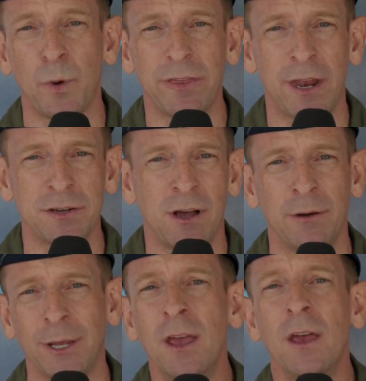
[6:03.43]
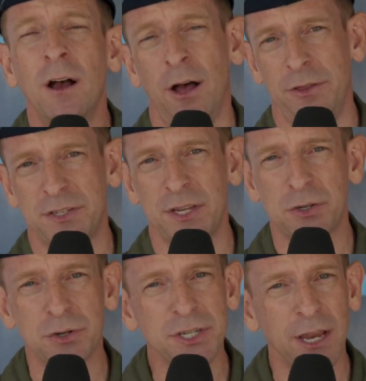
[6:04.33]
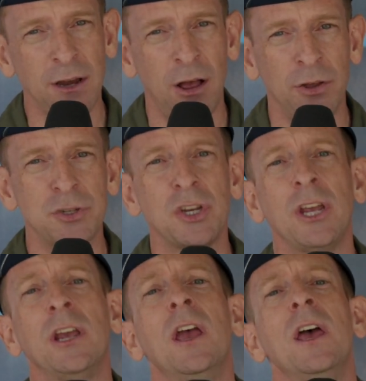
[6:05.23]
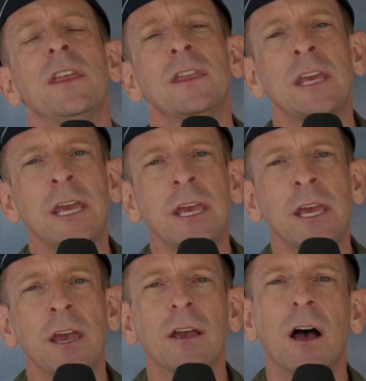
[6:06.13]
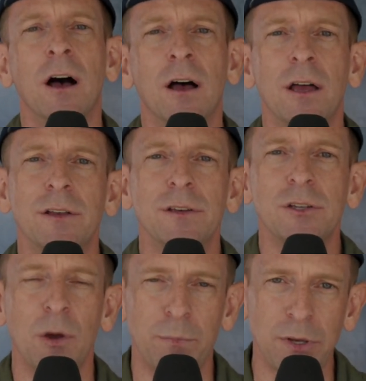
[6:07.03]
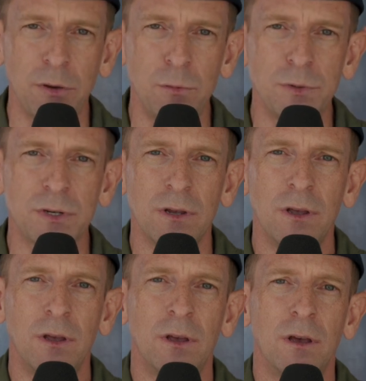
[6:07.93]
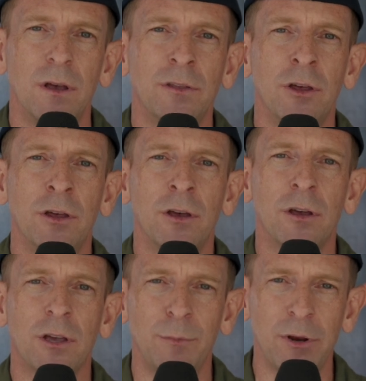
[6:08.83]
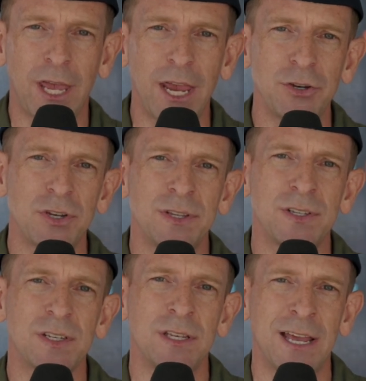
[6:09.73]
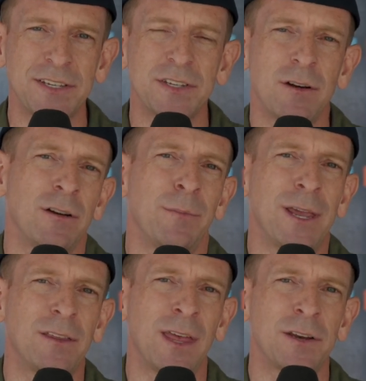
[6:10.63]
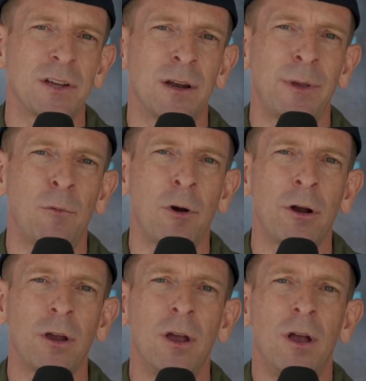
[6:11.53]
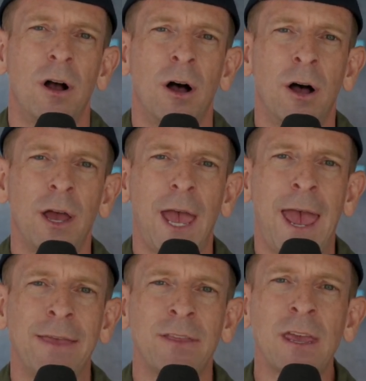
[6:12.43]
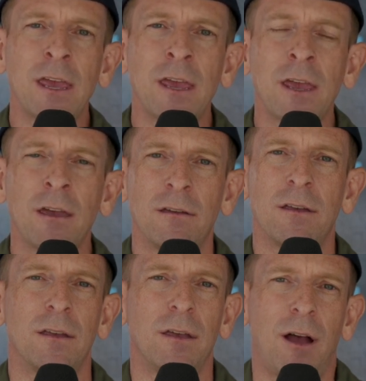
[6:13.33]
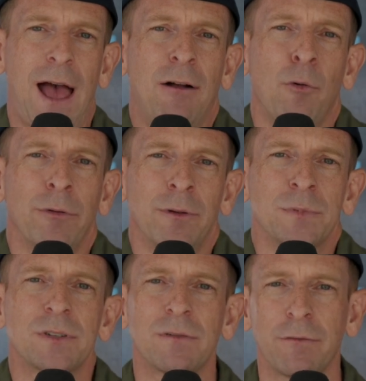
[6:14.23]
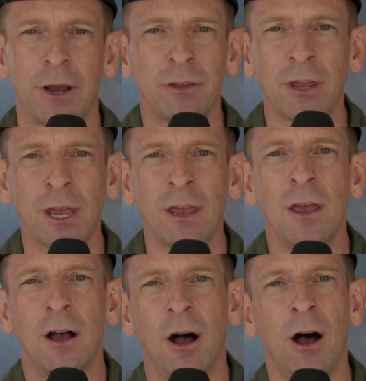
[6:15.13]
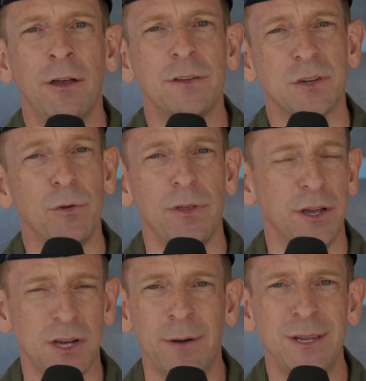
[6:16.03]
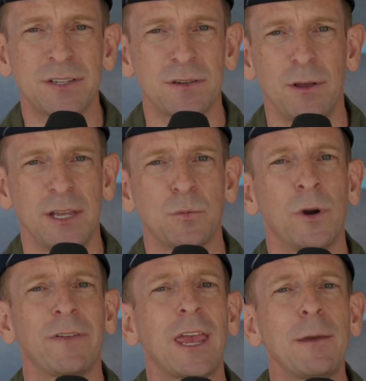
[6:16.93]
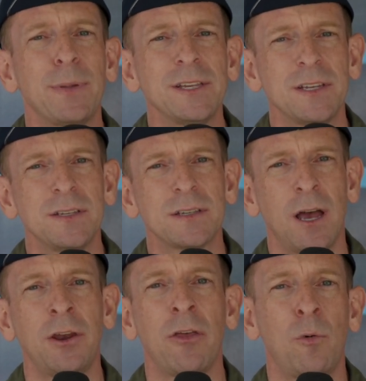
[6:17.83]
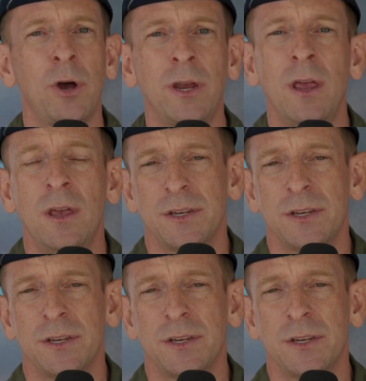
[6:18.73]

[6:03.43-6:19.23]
with that autonomy, uh, the sensors technology, the uh, compute, the communications necessary to make that autonomy work, uh, and the algorithms, frankly. Uh, so autonomy is, is one of the key pieces. Another one,